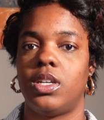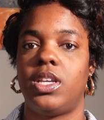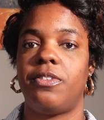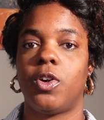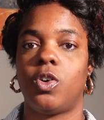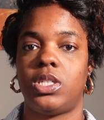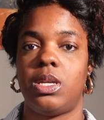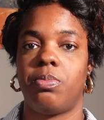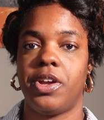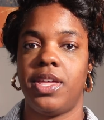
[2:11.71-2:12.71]
difficulty
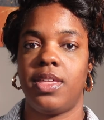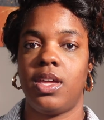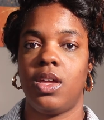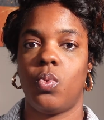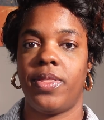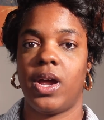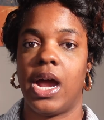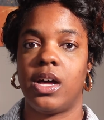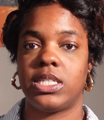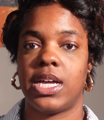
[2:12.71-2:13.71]
breathing when they're
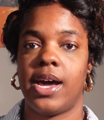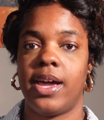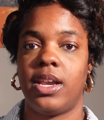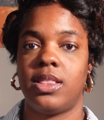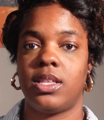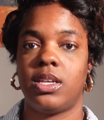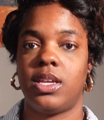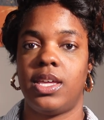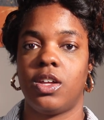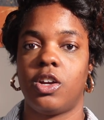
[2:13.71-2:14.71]
outside in
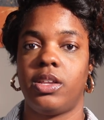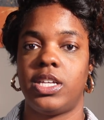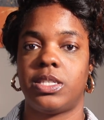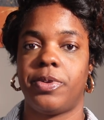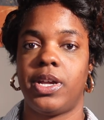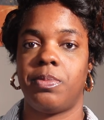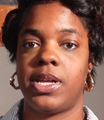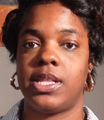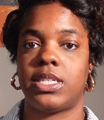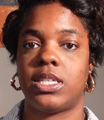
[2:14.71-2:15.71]
the early spring
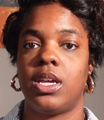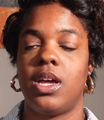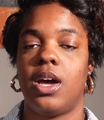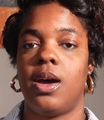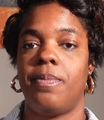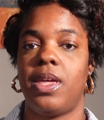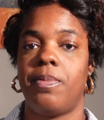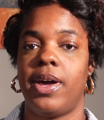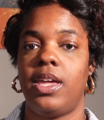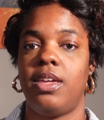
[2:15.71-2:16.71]
months. They
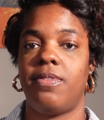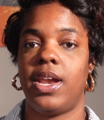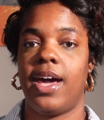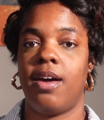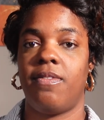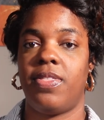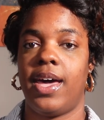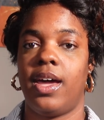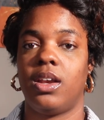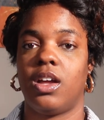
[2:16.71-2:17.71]
might even have
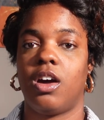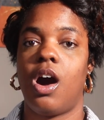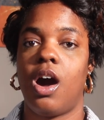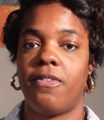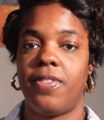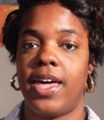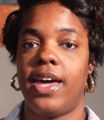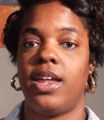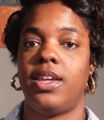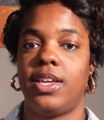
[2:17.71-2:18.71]
that cough
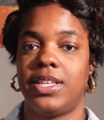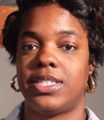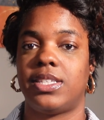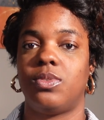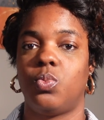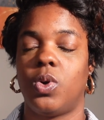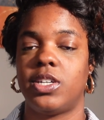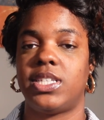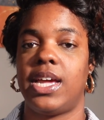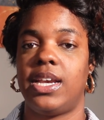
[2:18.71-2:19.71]
that is
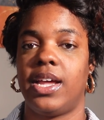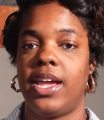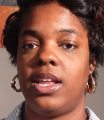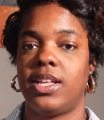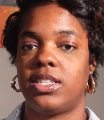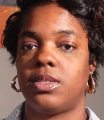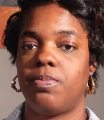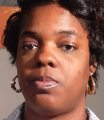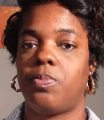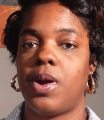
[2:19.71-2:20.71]
worse at night, as
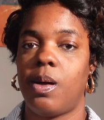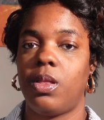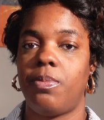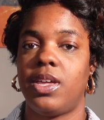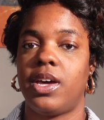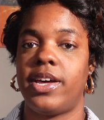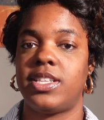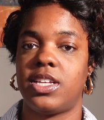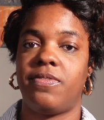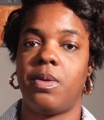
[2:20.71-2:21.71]
probably
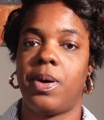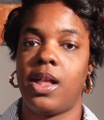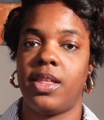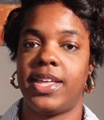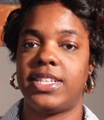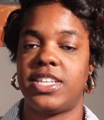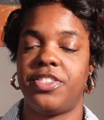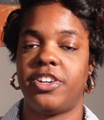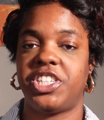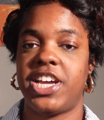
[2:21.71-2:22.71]
because of the pollen that's in
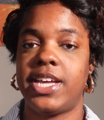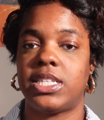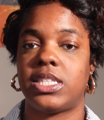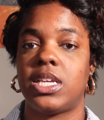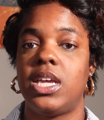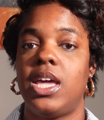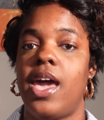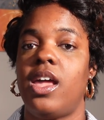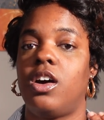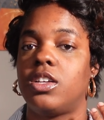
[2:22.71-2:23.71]
their chest,
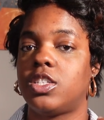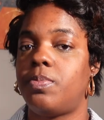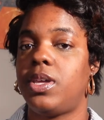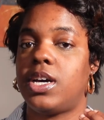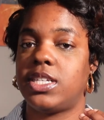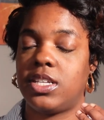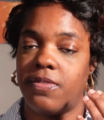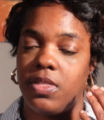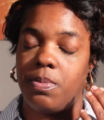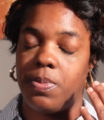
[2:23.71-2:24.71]
and also because
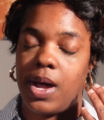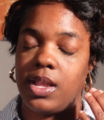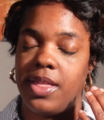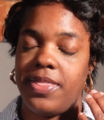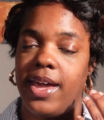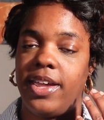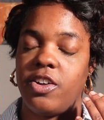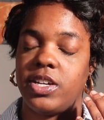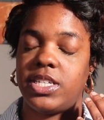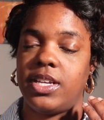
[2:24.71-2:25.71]
of the pollen that
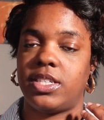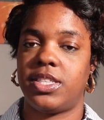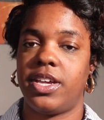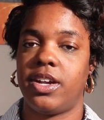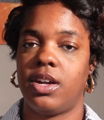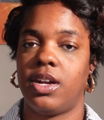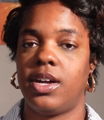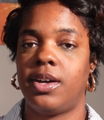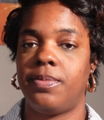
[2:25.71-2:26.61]
irritates their